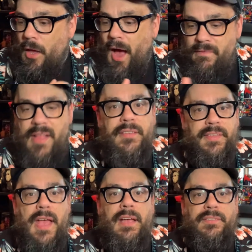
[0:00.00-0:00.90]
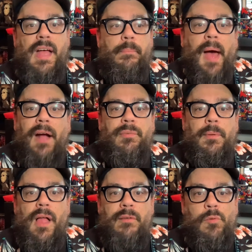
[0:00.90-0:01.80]
I've had to take a step back from
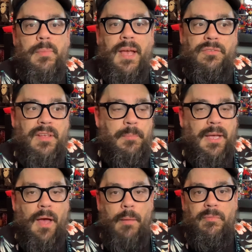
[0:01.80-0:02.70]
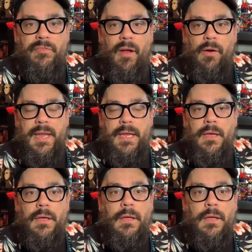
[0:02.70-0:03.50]
a lot of them because they've become very,